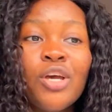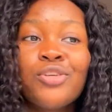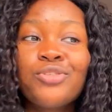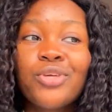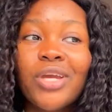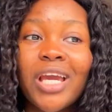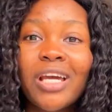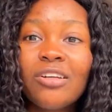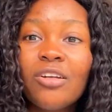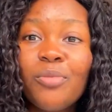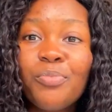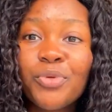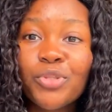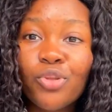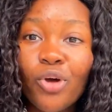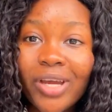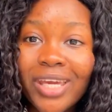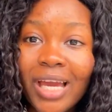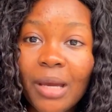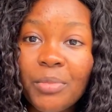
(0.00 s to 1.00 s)
so you cannot be
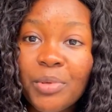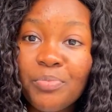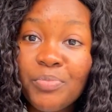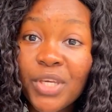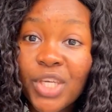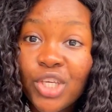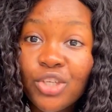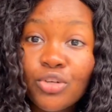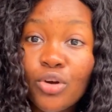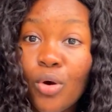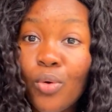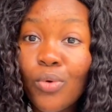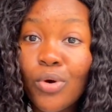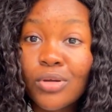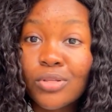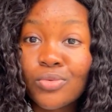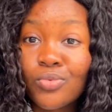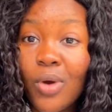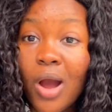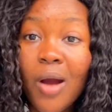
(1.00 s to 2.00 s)
talking and be picking your
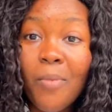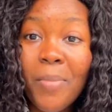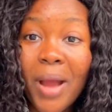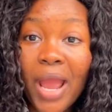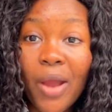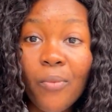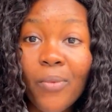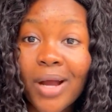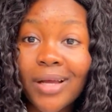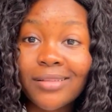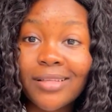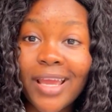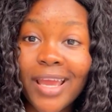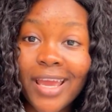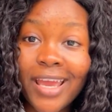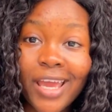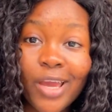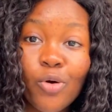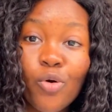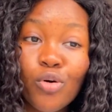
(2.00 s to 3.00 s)
words one by one.
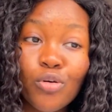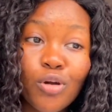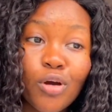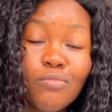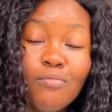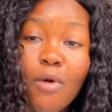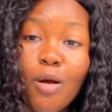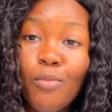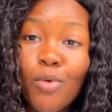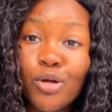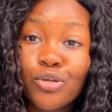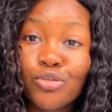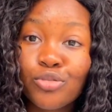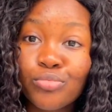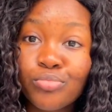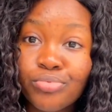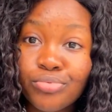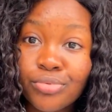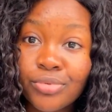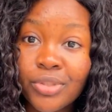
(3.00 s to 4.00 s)

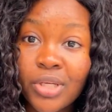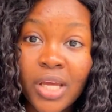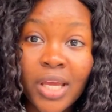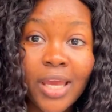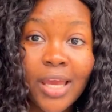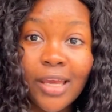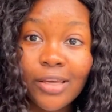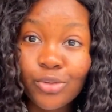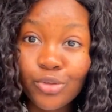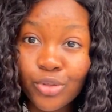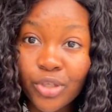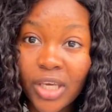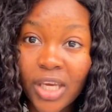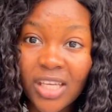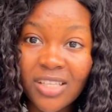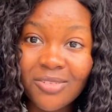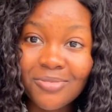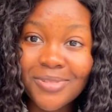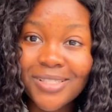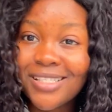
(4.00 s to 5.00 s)
You
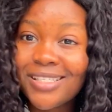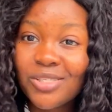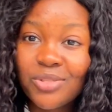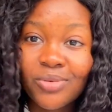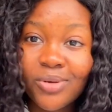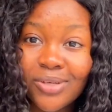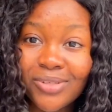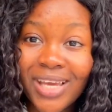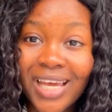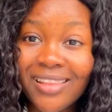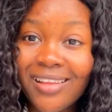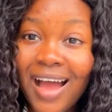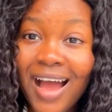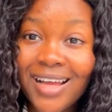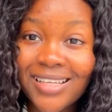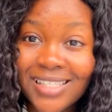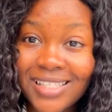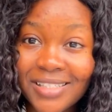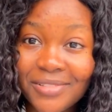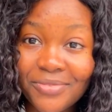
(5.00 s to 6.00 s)
get this one, you're not
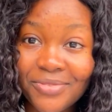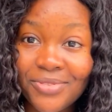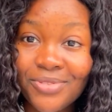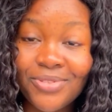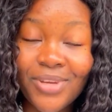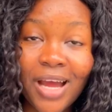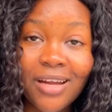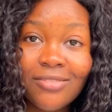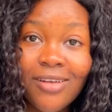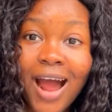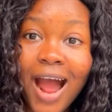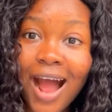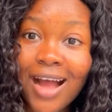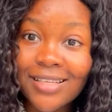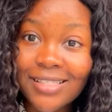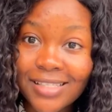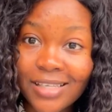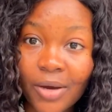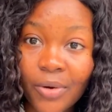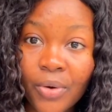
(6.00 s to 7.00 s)
active, you're not
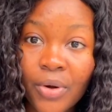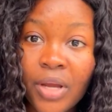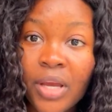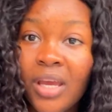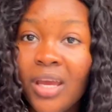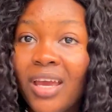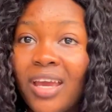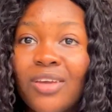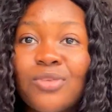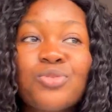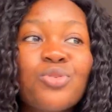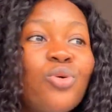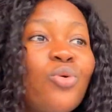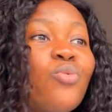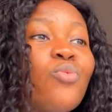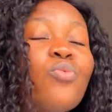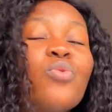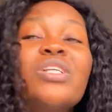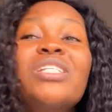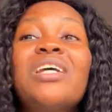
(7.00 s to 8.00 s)
agile. And so
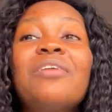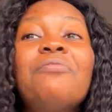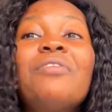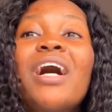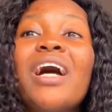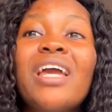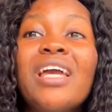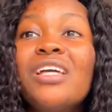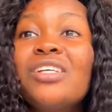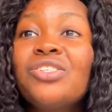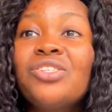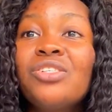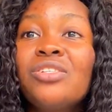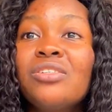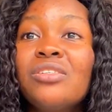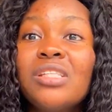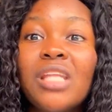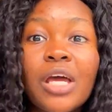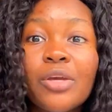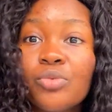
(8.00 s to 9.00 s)
whichever age
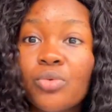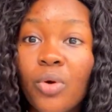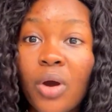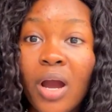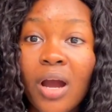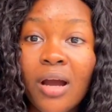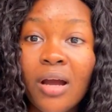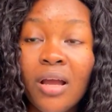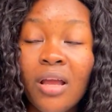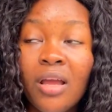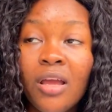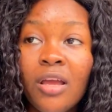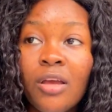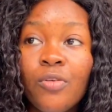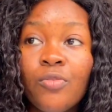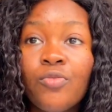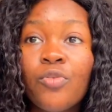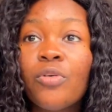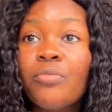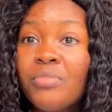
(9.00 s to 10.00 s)
that you have,
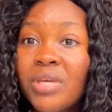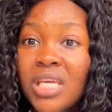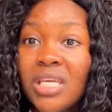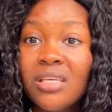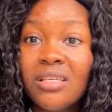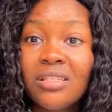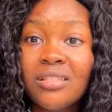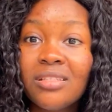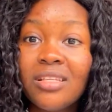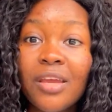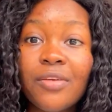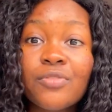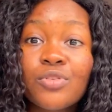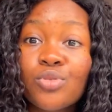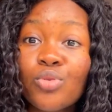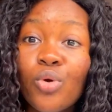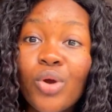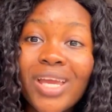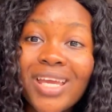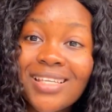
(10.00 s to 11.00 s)
for me, there is
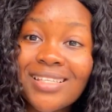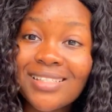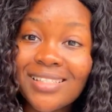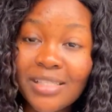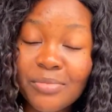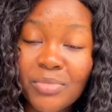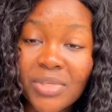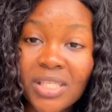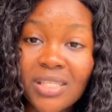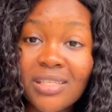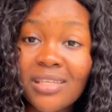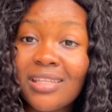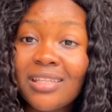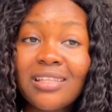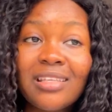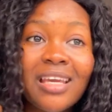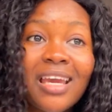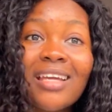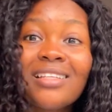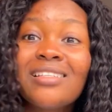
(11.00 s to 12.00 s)
no age limit
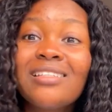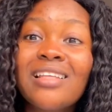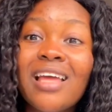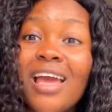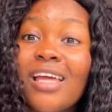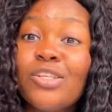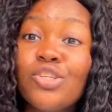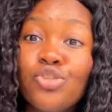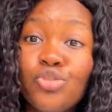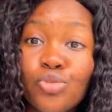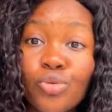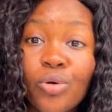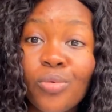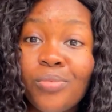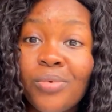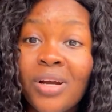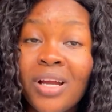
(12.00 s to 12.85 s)
in getting any job.